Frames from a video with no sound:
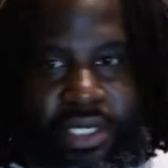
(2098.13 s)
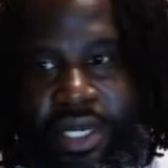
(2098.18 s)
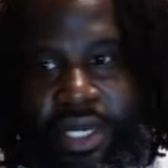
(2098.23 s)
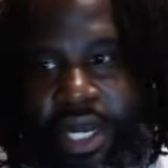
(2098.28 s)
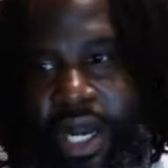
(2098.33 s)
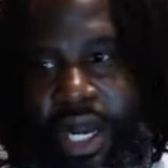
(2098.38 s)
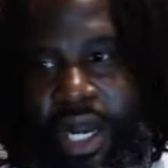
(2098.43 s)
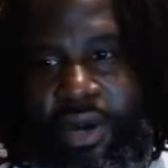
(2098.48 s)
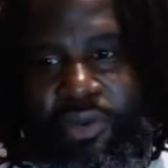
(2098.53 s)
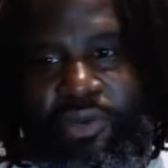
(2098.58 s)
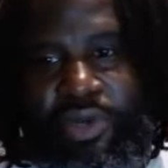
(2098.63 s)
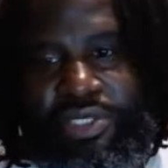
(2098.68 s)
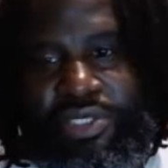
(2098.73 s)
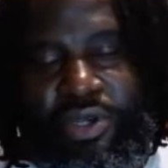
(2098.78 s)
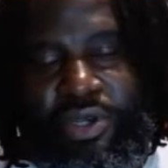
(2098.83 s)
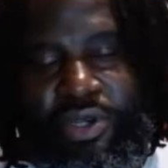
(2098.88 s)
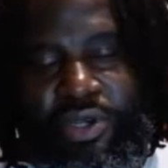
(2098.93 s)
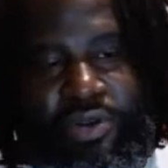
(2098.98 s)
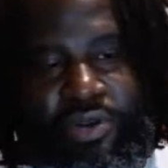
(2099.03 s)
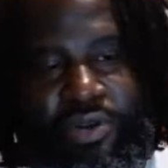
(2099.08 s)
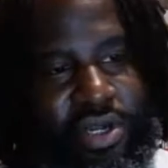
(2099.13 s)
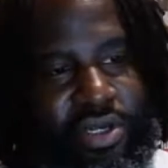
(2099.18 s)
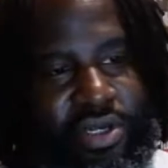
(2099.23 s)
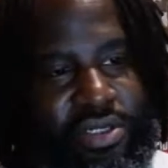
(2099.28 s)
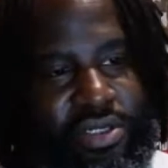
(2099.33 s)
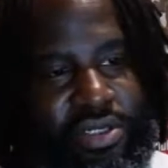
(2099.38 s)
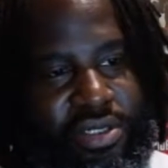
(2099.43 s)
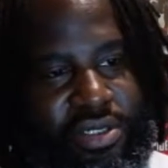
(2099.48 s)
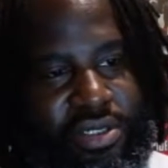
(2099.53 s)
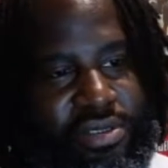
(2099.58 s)
what's the old
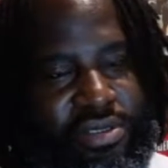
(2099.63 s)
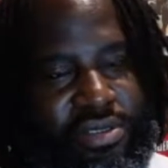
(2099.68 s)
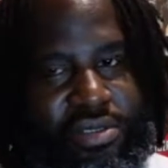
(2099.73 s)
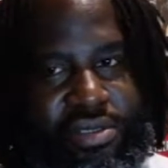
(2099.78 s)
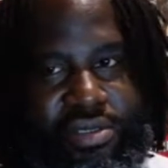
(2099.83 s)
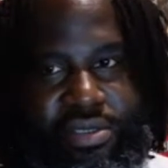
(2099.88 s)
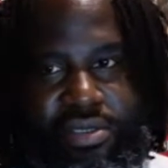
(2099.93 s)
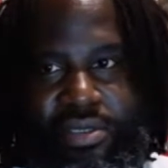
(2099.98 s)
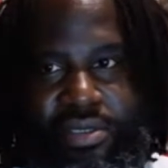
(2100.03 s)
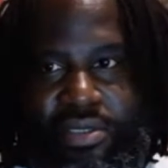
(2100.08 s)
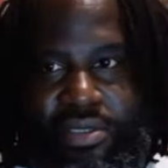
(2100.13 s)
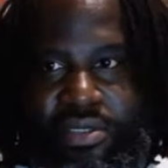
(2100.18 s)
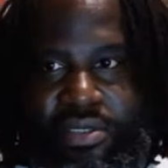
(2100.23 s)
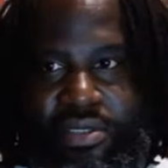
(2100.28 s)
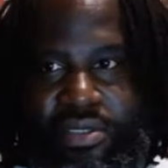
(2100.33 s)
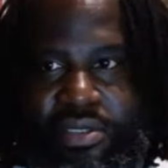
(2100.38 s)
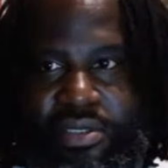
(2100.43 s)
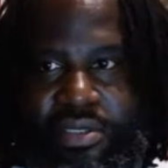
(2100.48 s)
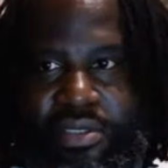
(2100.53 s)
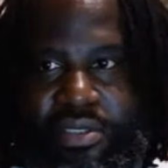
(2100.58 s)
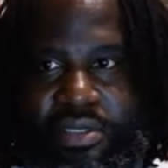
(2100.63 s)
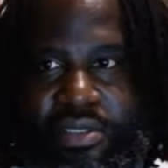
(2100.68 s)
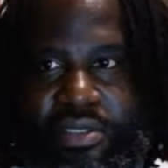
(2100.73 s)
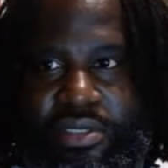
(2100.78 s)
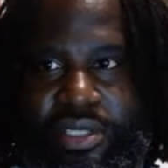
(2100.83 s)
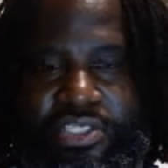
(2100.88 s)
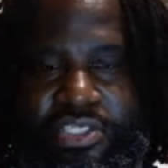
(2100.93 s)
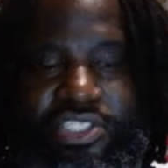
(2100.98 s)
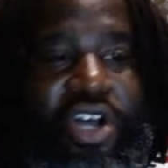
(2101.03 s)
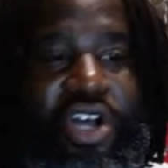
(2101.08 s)
girl?
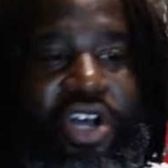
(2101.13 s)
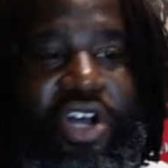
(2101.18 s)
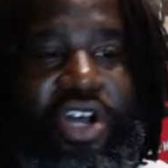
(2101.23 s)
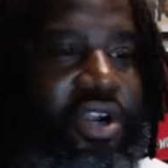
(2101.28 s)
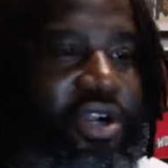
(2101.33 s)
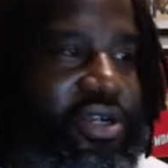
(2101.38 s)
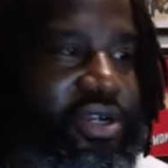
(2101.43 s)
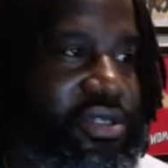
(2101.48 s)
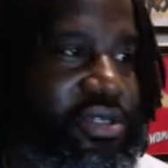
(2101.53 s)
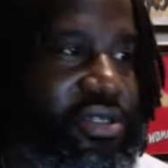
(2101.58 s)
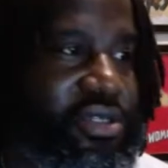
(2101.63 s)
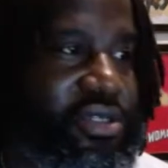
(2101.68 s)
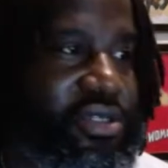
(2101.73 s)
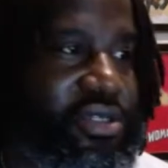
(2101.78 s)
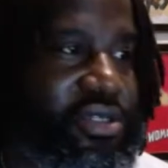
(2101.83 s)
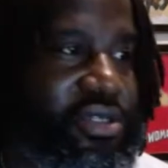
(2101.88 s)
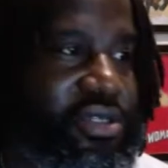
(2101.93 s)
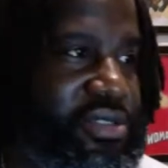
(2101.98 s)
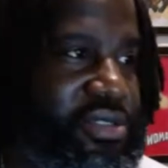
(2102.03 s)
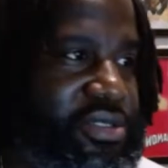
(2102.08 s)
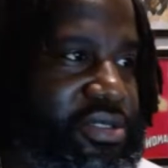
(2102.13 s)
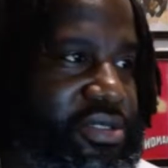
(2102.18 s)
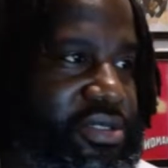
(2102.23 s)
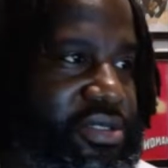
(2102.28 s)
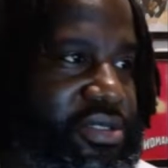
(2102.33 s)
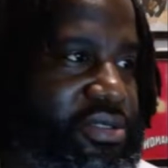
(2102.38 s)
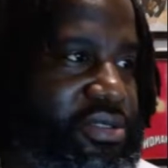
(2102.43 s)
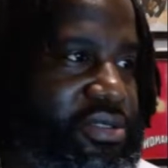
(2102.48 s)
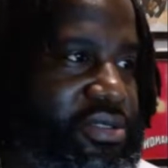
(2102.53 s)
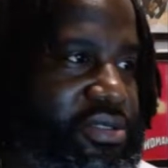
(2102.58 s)
Star Girl.
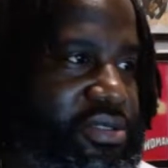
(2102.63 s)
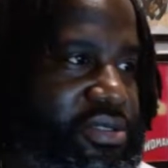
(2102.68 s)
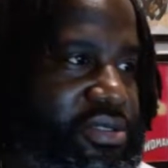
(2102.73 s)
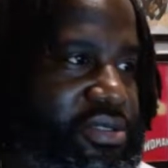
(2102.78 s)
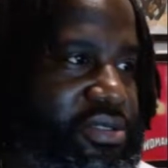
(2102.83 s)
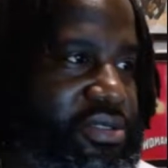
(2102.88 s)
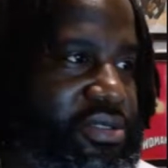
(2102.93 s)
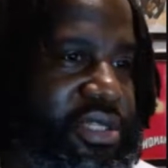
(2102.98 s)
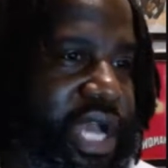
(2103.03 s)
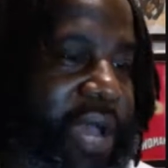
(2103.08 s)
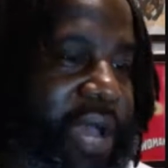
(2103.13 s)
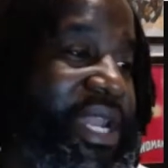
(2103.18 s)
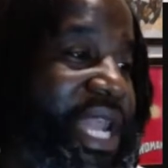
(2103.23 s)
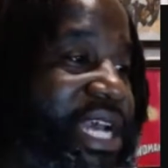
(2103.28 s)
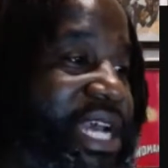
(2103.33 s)
I mean, like I said, I know